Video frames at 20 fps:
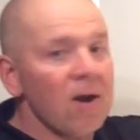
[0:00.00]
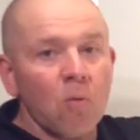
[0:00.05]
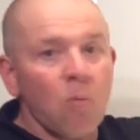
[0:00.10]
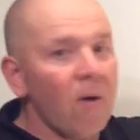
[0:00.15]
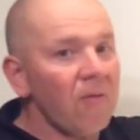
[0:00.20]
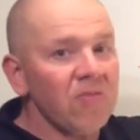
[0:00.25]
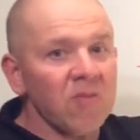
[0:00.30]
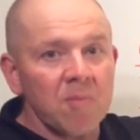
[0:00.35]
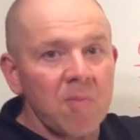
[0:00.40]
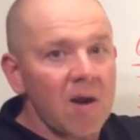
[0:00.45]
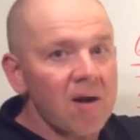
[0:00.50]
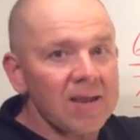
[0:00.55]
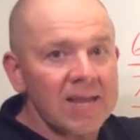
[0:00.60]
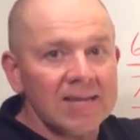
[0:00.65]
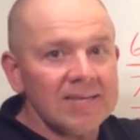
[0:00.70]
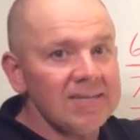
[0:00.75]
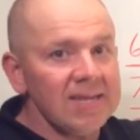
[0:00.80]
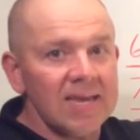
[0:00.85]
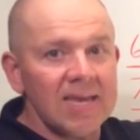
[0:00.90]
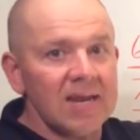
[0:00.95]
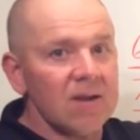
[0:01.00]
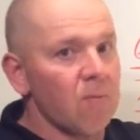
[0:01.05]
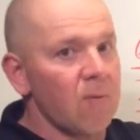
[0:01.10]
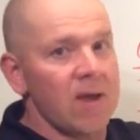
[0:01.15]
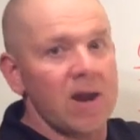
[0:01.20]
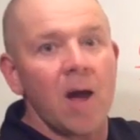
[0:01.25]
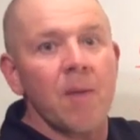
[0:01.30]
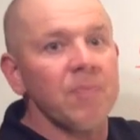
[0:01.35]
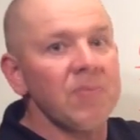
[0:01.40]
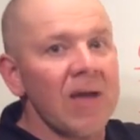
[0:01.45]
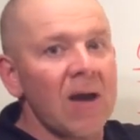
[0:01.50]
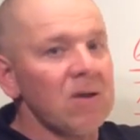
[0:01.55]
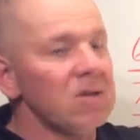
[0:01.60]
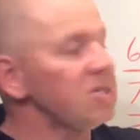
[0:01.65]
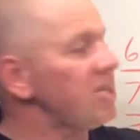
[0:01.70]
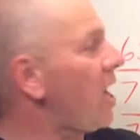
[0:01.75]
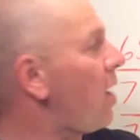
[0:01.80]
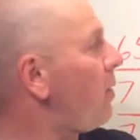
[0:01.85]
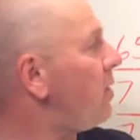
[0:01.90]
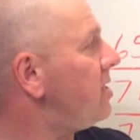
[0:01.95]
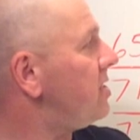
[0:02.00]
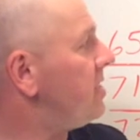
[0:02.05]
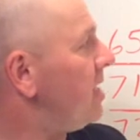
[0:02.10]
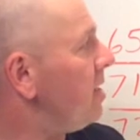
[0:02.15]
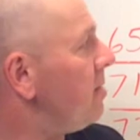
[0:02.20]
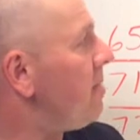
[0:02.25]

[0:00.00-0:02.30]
what the market did, it went up, down, sideways, didn't